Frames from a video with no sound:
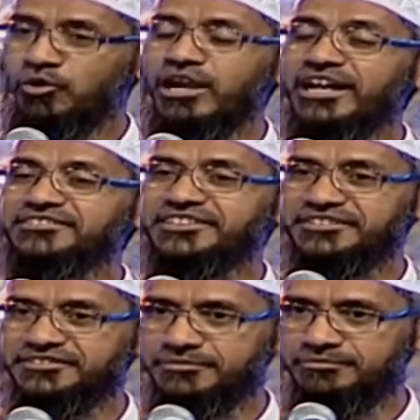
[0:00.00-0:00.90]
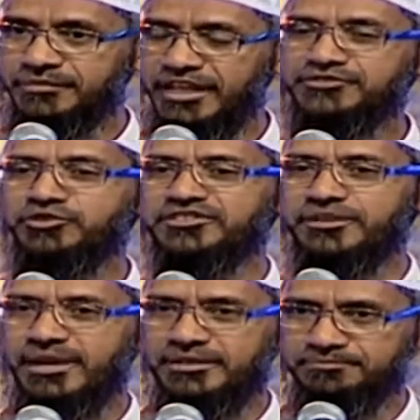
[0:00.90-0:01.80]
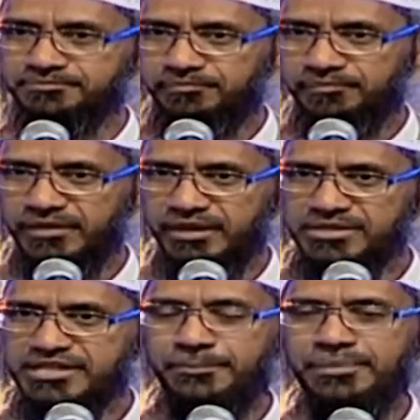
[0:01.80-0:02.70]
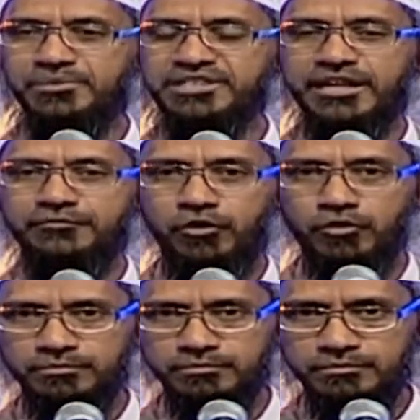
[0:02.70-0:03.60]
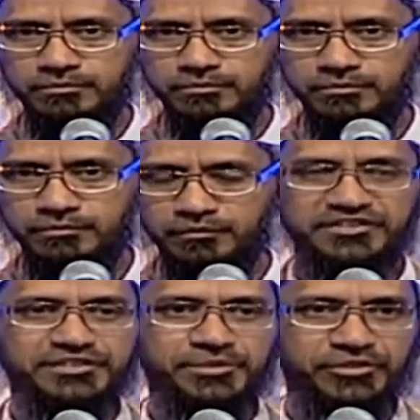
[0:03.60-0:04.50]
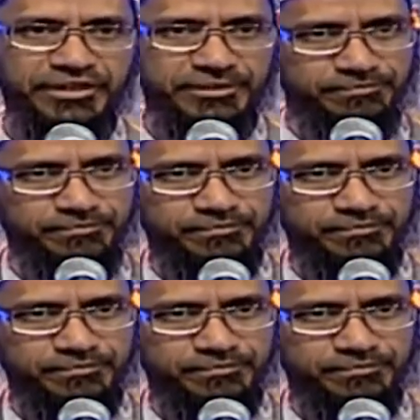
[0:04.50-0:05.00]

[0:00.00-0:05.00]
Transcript: Qur'an says in Surah Sabah, chapter number 34, verse number 3,